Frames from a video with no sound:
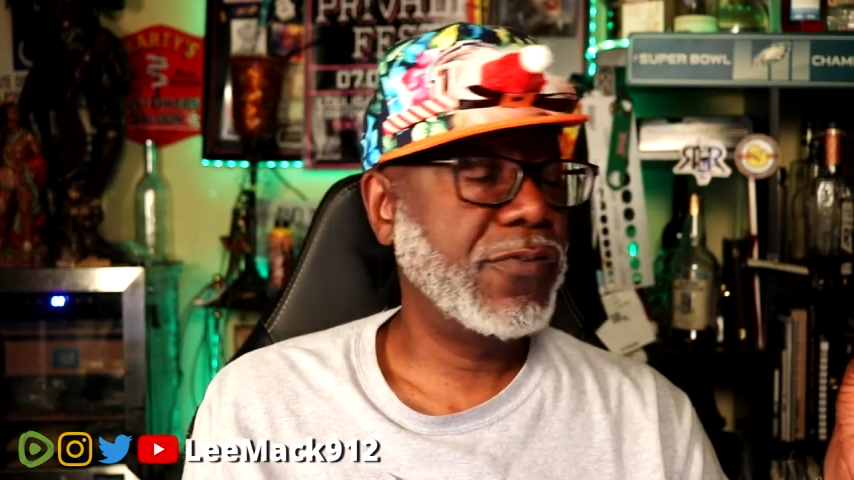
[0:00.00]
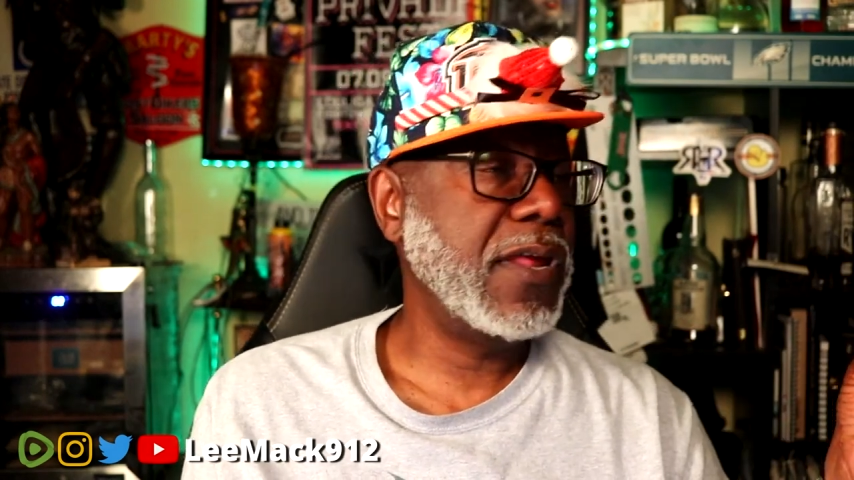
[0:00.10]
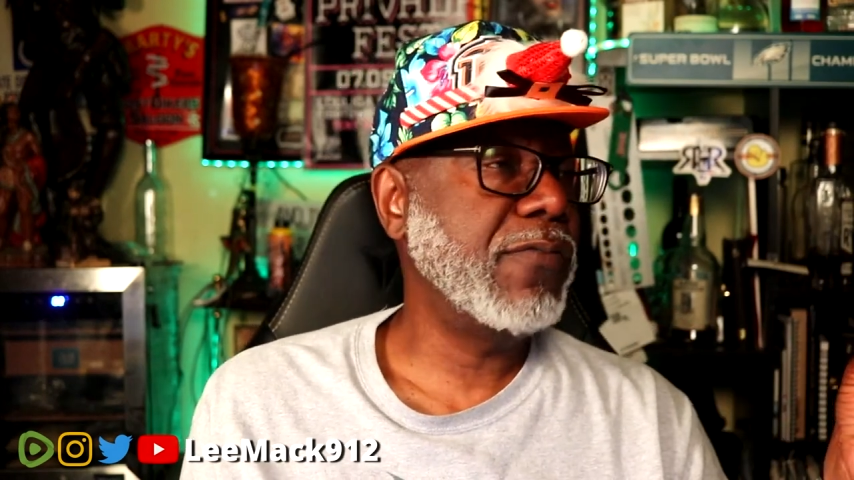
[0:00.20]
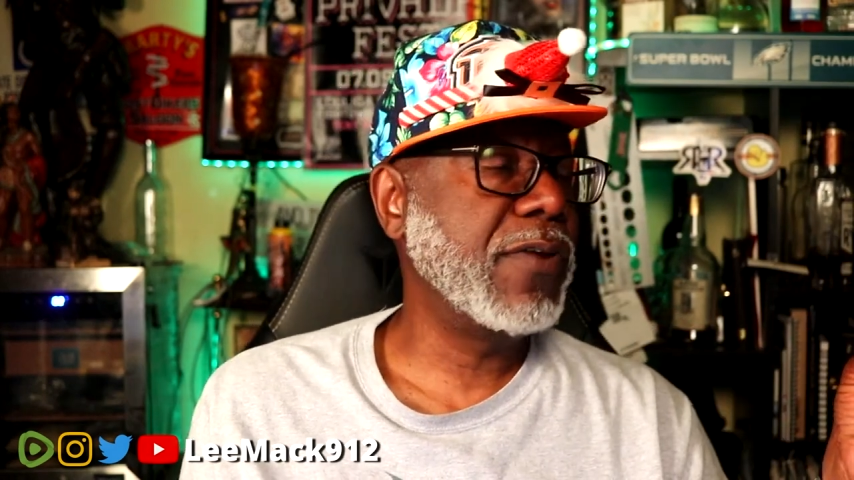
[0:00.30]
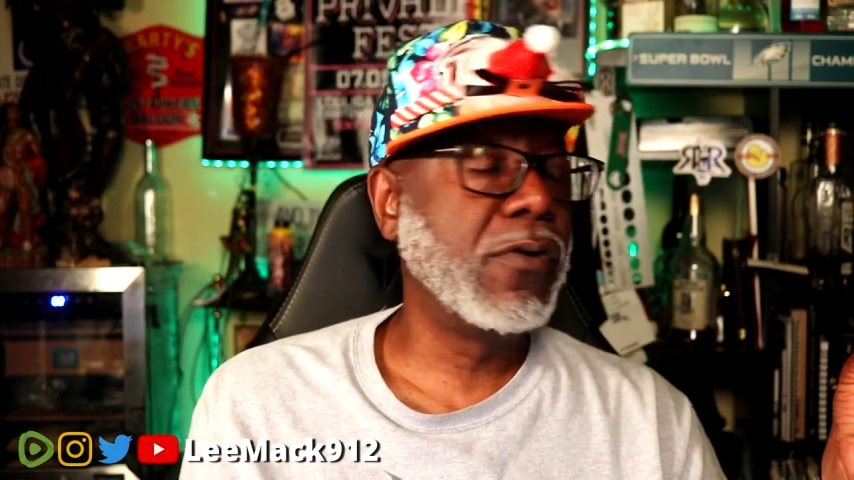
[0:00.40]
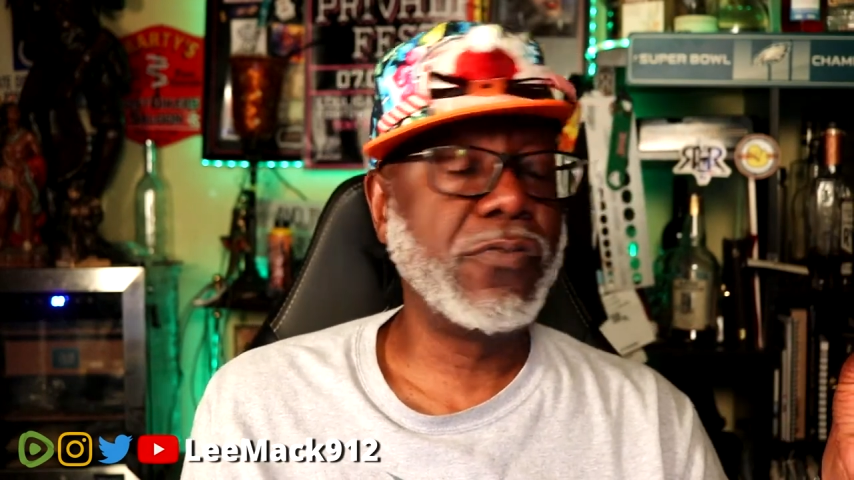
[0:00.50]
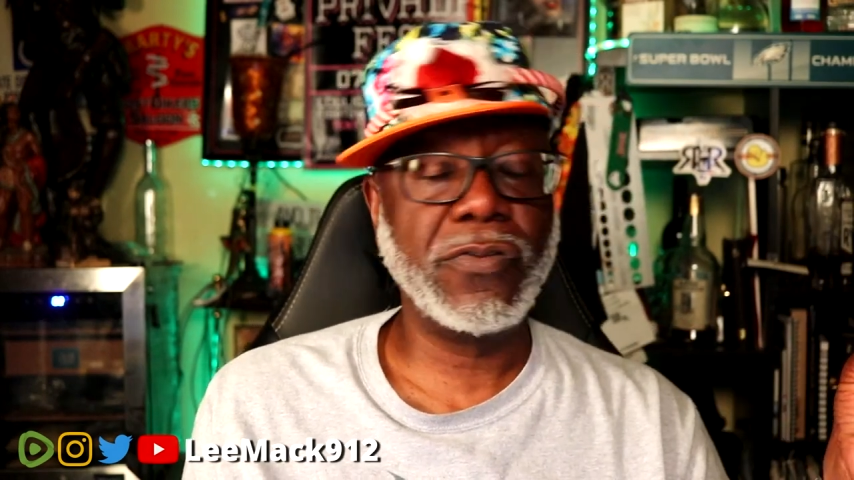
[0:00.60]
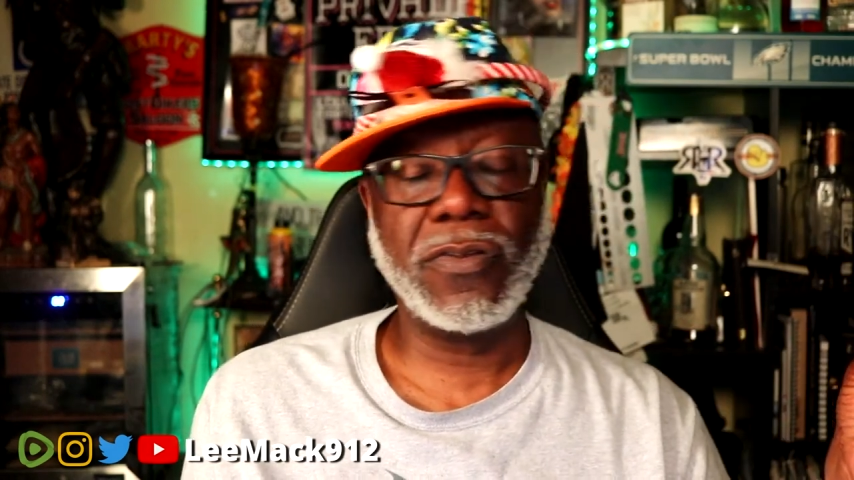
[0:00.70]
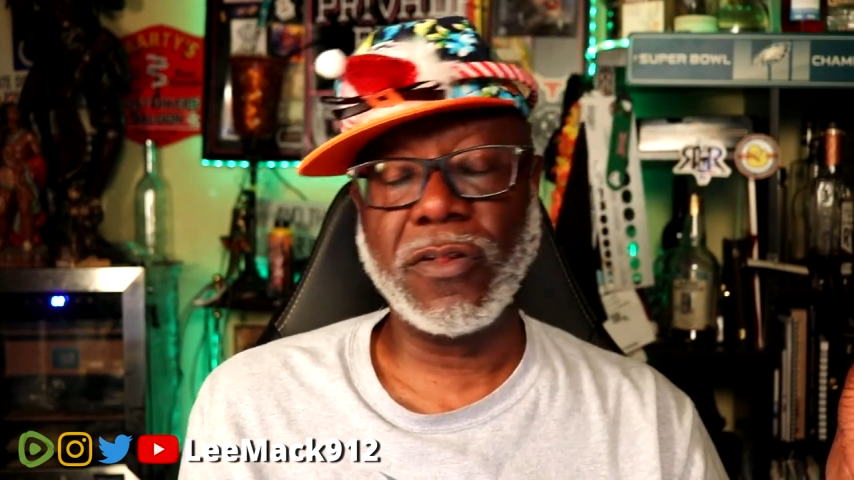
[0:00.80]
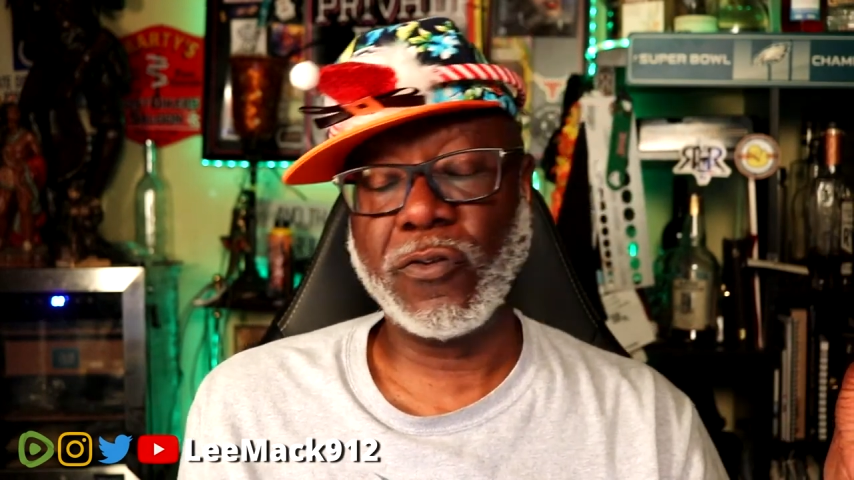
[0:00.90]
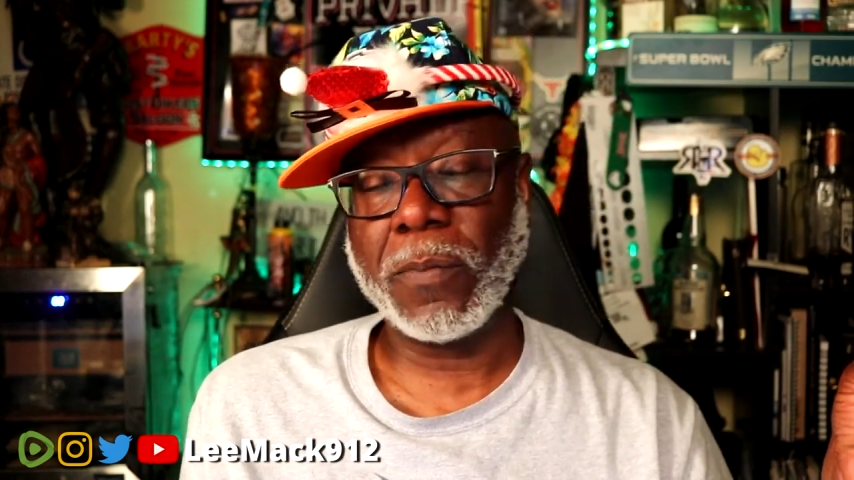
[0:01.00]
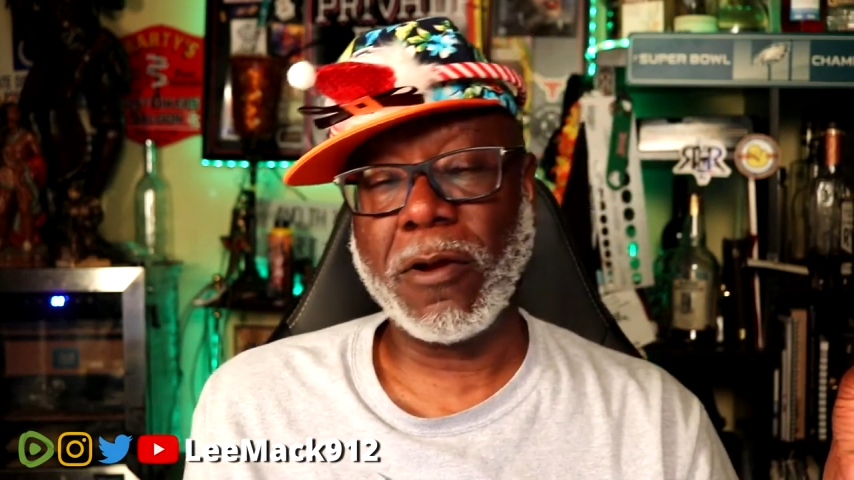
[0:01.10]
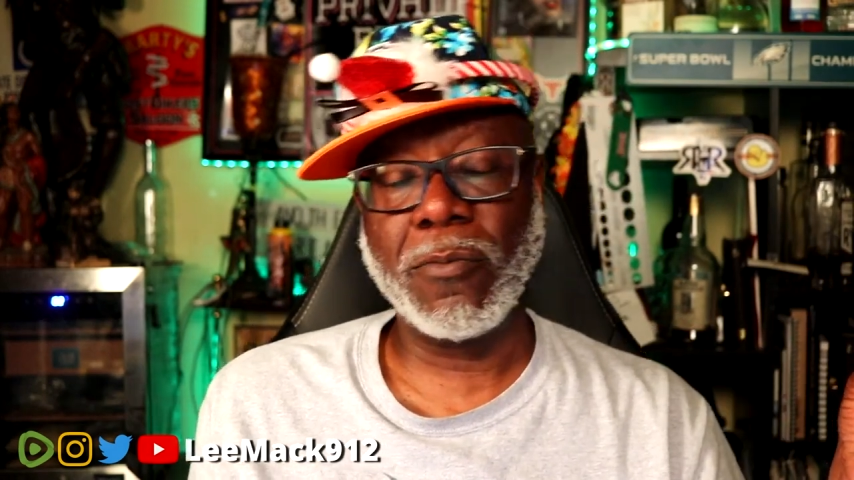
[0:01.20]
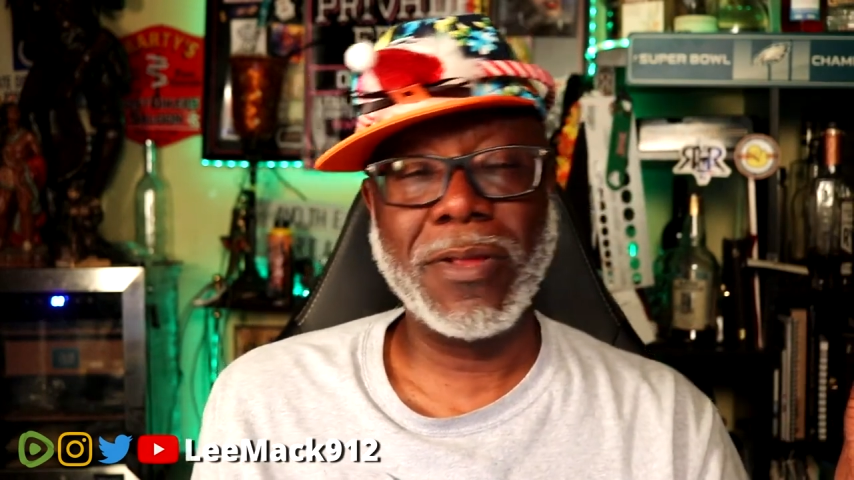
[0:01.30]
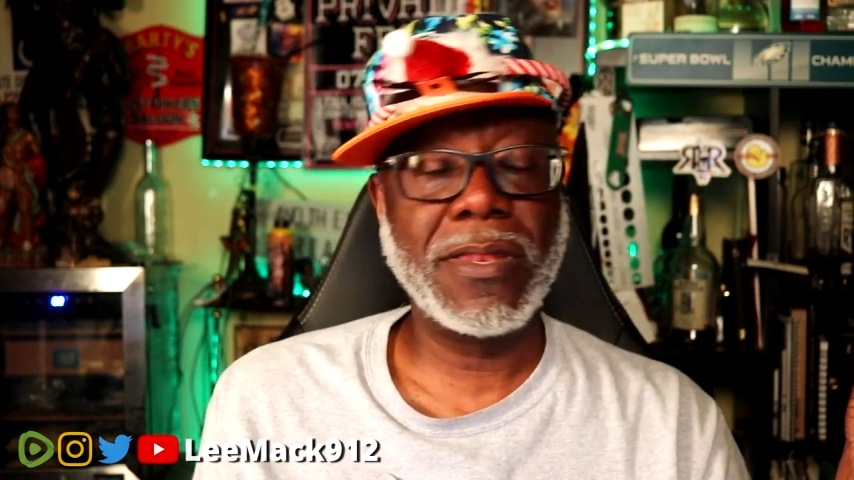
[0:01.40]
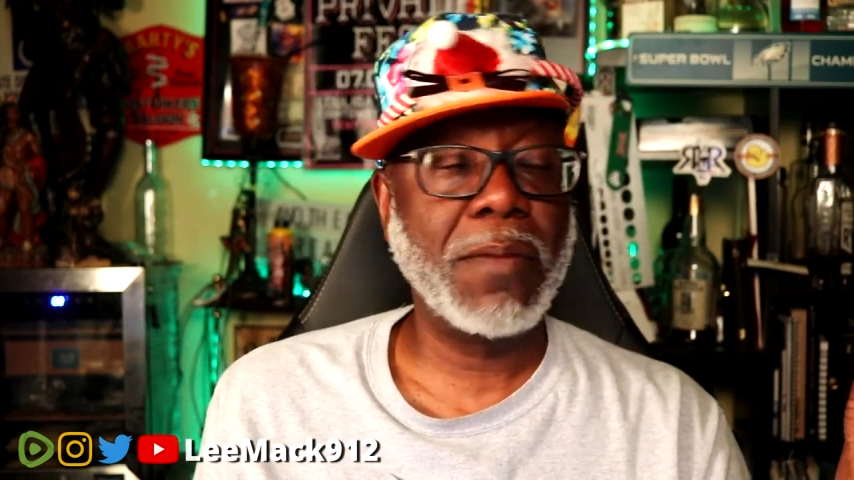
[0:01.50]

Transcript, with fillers: Steve knows it's an experiment